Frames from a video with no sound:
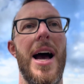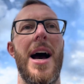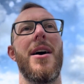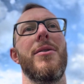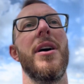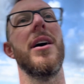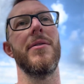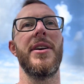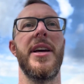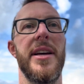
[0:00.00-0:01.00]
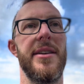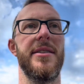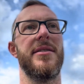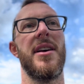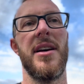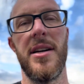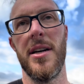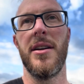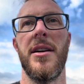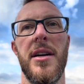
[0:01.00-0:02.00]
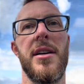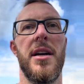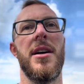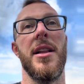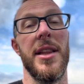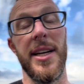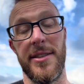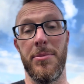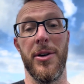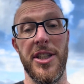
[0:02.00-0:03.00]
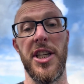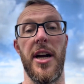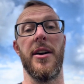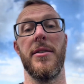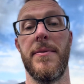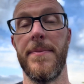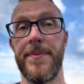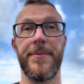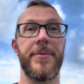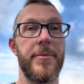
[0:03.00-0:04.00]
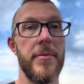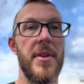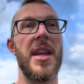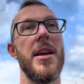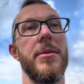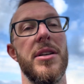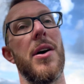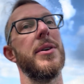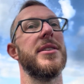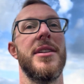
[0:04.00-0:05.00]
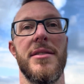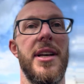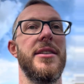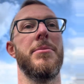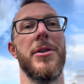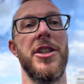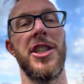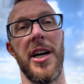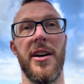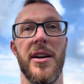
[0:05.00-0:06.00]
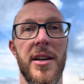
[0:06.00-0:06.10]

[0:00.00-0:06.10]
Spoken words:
out of his lazy boy chair. He was always in his lazy boy chair.